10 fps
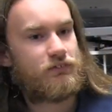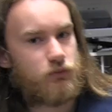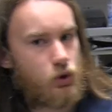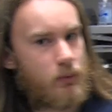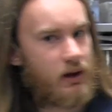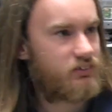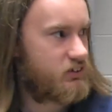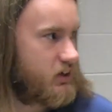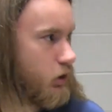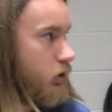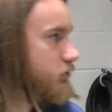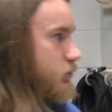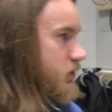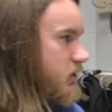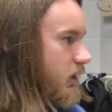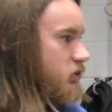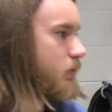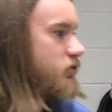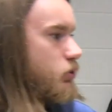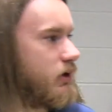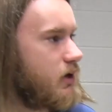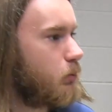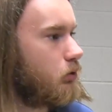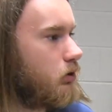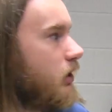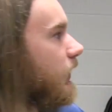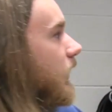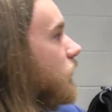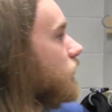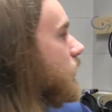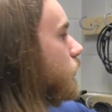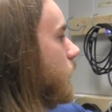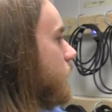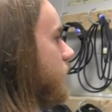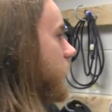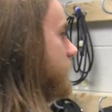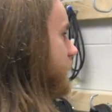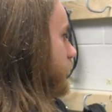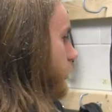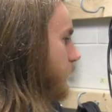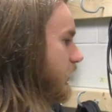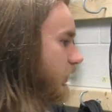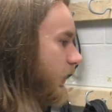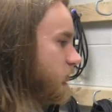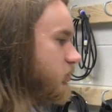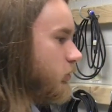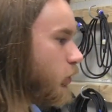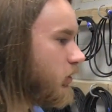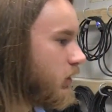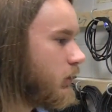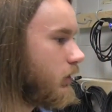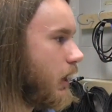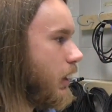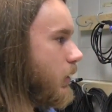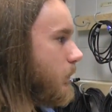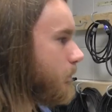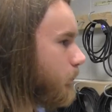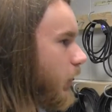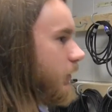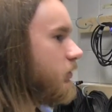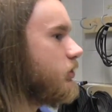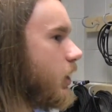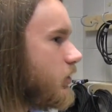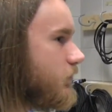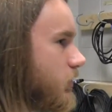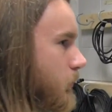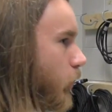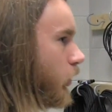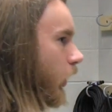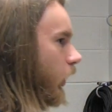floor mics, I said, also take a special cable, and they're labeled up here as floor mic XLR, but none of them are